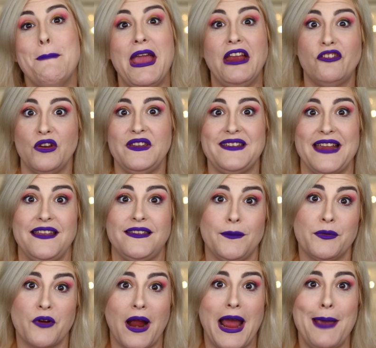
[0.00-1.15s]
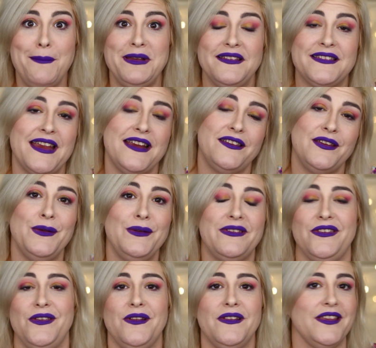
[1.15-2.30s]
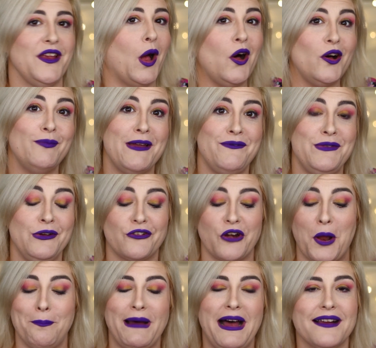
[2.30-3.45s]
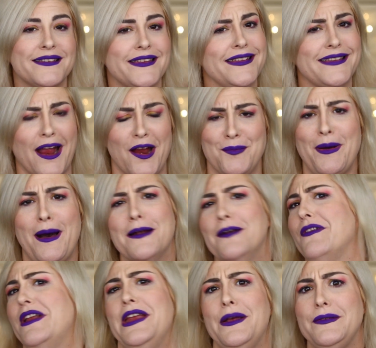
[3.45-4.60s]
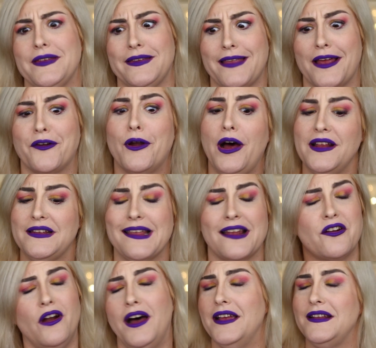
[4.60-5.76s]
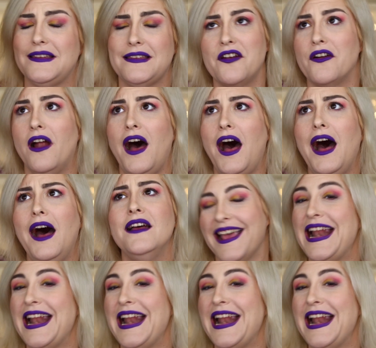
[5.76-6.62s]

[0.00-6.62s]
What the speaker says: Make sure you stay subscribed and stay tuned so you can see all of my future unboxings, Harry Potter videos, etc., etc., etc.